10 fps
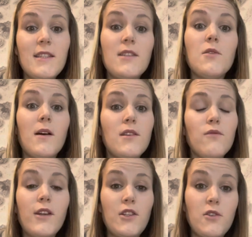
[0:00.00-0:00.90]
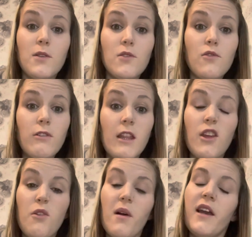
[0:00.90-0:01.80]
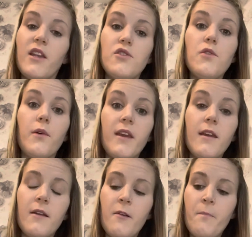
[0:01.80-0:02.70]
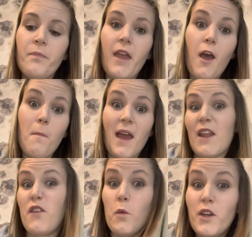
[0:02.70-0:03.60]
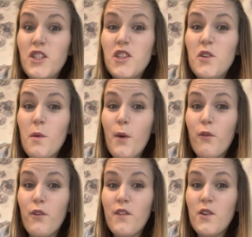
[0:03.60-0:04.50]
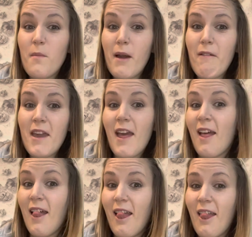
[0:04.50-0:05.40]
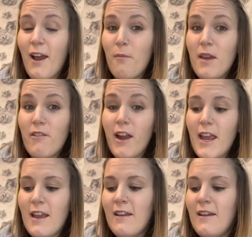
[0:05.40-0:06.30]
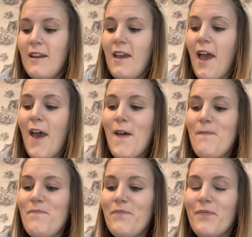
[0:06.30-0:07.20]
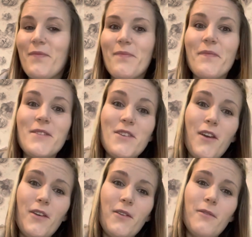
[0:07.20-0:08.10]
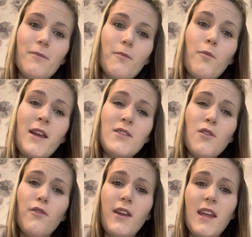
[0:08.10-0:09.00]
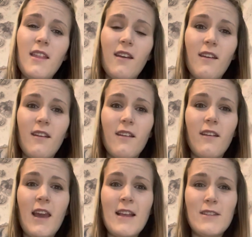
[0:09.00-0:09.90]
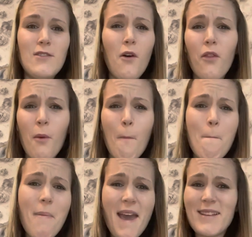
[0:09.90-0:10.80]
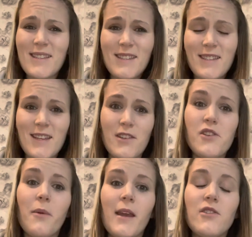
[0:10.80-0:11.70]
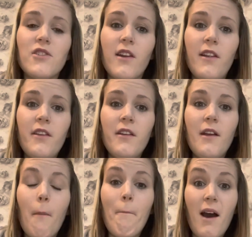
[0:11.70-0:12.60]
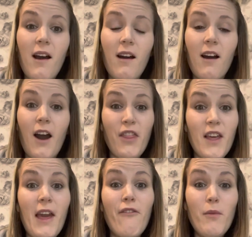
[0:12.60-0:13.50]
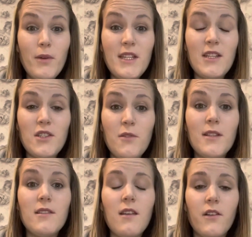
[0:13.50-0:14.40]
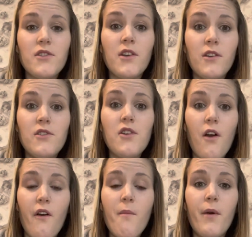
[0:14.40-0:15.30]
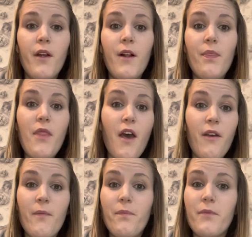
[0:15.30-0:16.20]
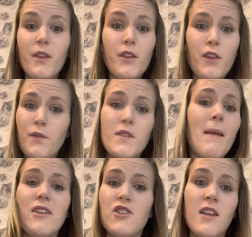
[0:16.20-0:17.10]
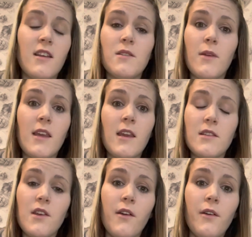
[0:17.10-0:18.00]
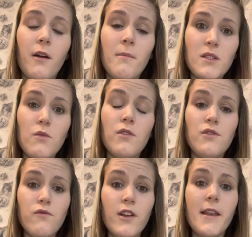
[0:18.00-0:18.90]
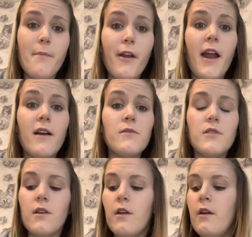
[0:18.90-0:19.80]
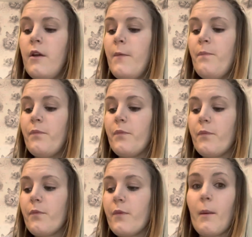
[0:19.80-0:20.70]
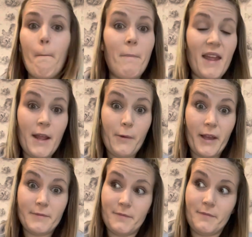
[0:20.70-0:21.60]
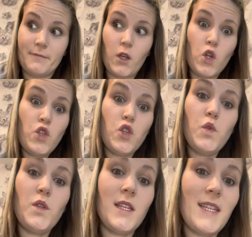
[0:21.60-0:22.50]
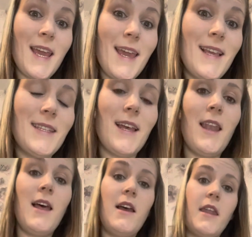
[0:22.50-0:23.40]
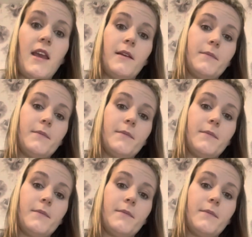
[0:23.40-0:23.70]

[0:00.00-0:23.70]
to us read you a story that you might enjoy. And if you wanted to do a book review about it, that would be great. So we're sorry that it's not the best situation, but I think everybody is doing such a good job that you've smashed it this week, Year 2. Miss Vaughan is really proud. But anyway, on to today's learning.